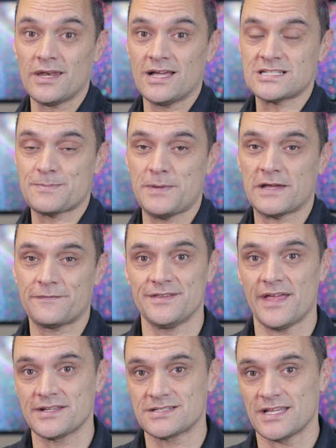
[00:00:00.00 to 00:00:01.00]
one last spec,
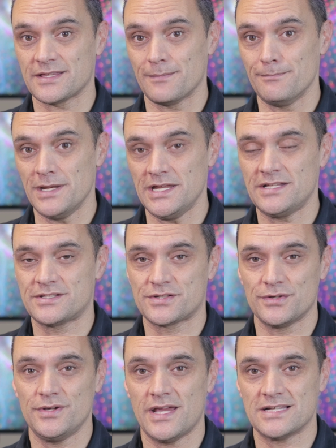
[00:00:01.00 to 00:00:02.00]
and that is that the Mini
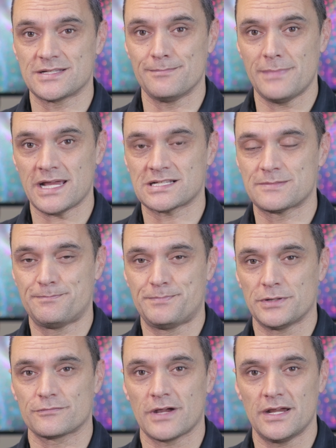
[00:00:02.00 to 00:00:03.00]
2 has a max
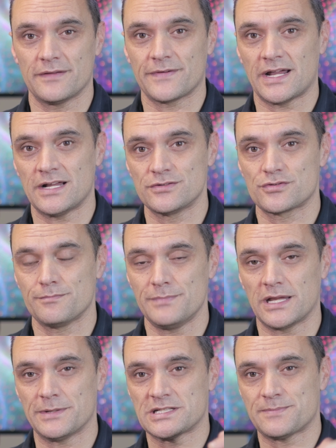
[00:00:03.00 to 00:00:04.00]
bitrate of 100
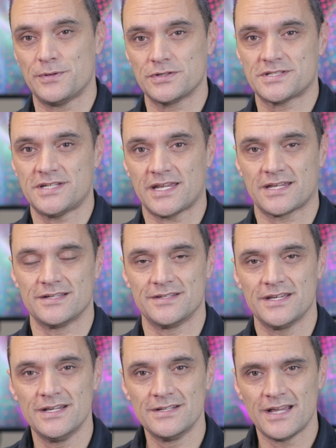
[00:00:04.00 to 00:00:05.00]
megabits per
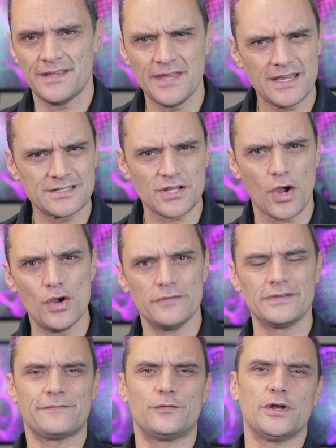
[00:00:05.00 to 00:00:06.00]
second, and that is
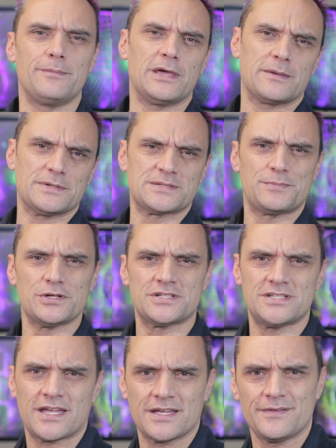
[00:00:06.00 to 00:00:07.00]
over the 40 megabits per
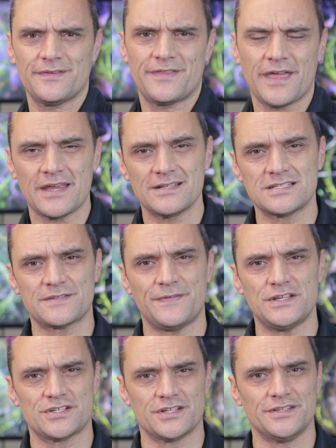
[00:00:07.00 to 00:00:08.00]
second that is
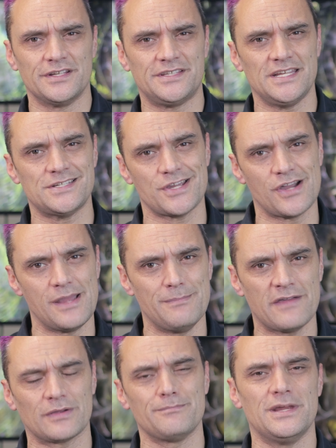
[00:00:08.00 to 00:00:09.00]
featured in the DJI
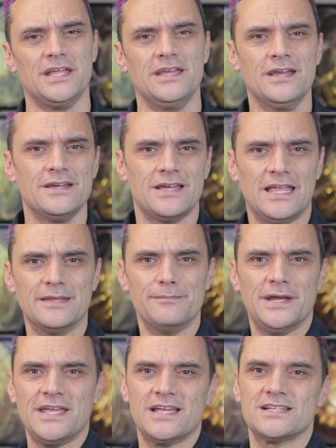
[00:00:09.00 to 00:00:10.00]
Mavic Mini and the
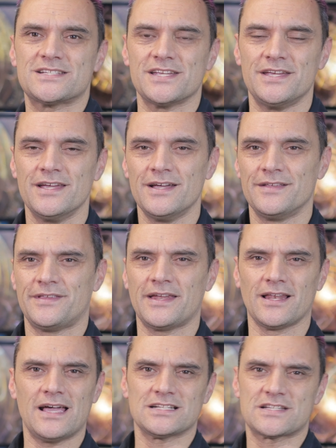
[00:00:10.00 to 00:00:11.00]
Mini SE. That
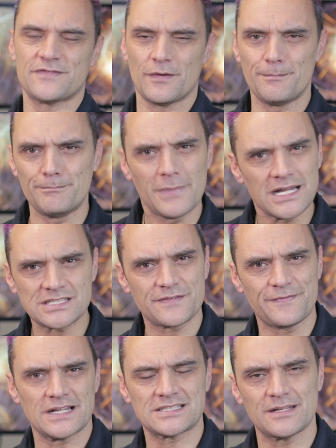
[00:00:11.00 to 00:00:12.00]
allows for much
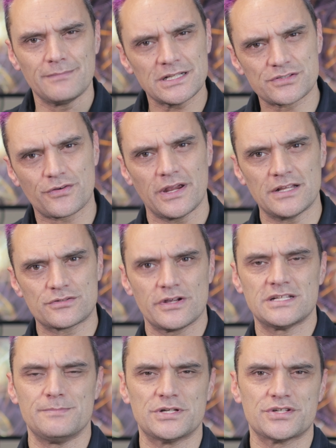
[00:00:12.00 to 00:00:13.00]
faster, much greater
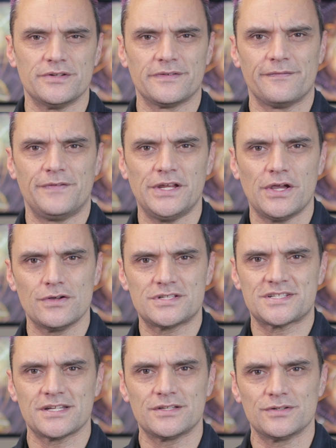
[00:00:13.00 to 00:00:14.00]
transmission of the video
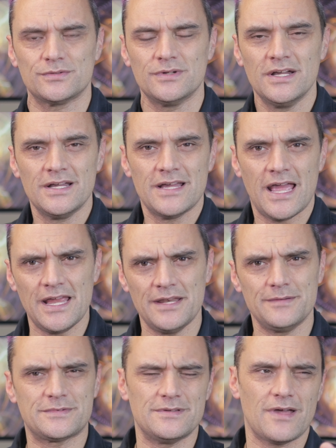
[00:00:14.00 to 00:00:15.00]
signal,
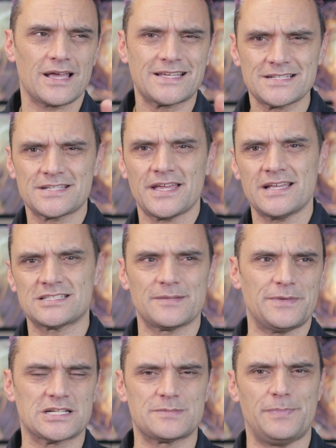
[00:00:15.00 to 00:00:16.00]
and I guess it has to
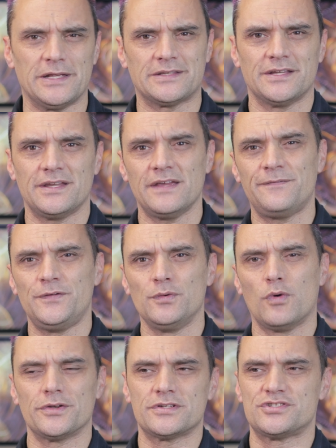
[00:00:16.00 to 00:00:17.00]
be expected if
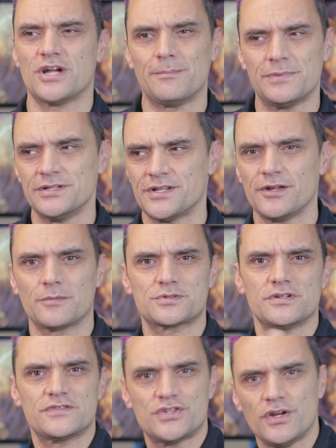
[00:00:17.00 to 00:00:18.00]
you want to jump into the
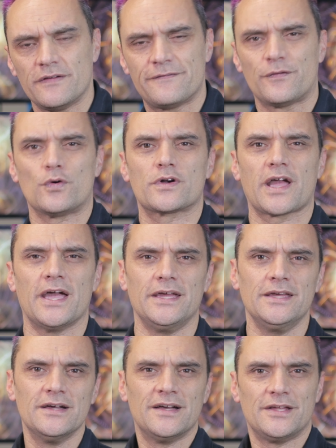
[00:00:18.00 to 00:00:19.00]
option of shooting
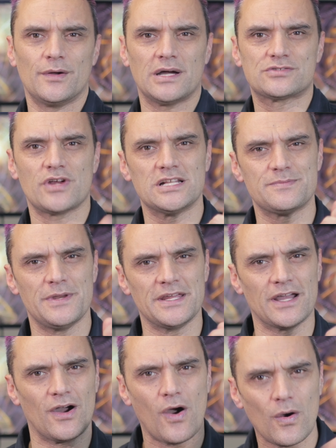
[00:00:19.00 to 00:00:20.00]
4K. You are
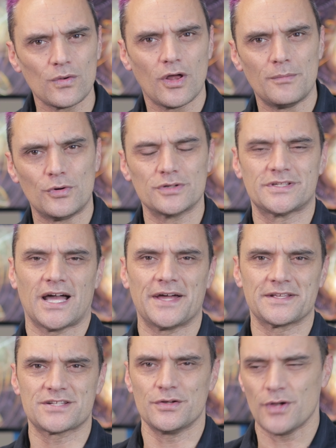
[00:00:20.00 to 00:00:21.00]
transmitting a whole lot more
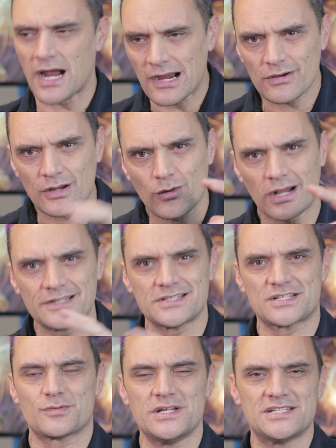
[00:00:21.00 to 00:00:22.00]
data, so you are required to
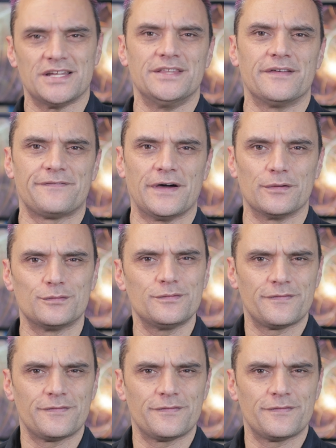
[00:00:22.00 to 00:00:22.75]
squeeze it in the funnel